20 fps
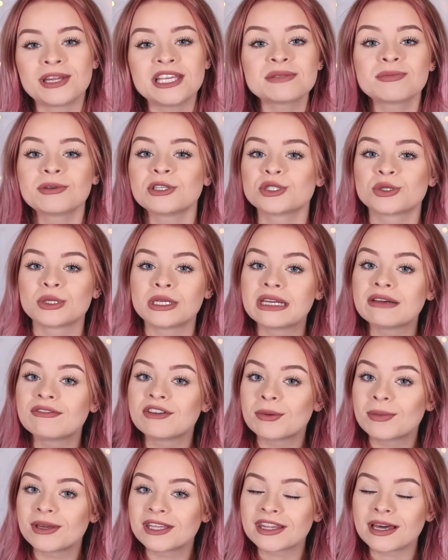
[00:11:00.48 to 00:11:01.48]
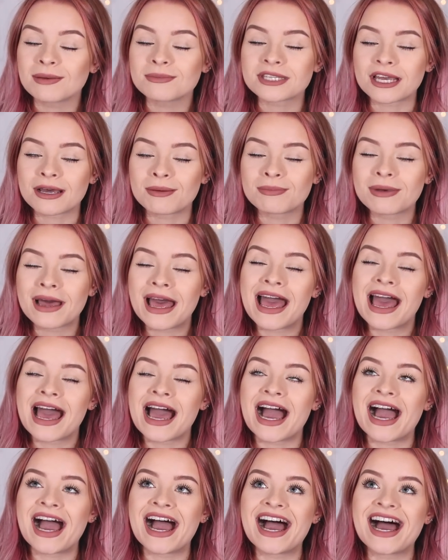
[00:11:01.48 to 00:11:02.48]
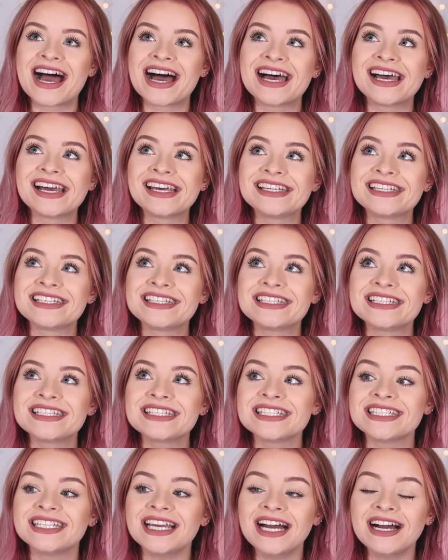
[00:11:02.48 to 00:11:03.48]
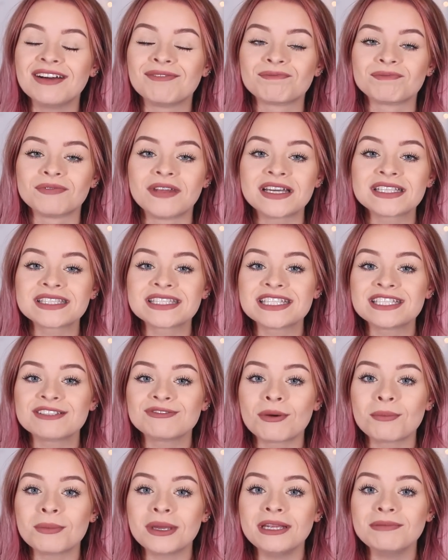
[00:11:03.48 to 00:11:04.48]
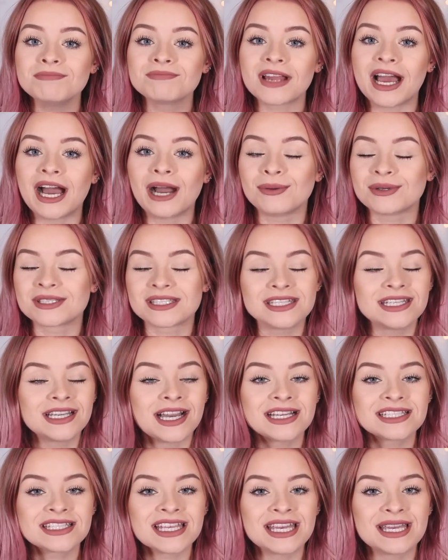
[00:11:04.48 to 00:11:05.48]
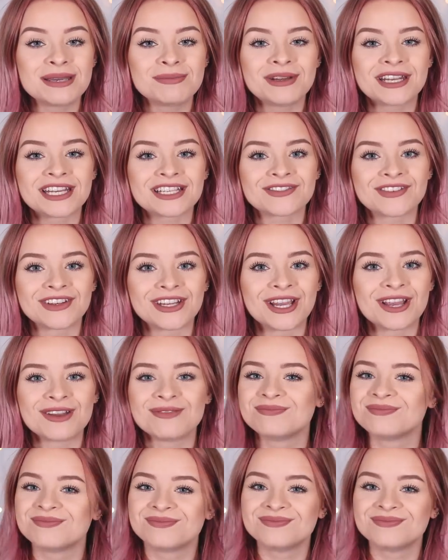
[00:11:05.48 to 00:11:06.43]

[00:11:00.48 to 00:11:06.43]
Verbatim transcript: please make sure you give it a big thumbs up and yeah, that's it from me. I will see you guys in my next video.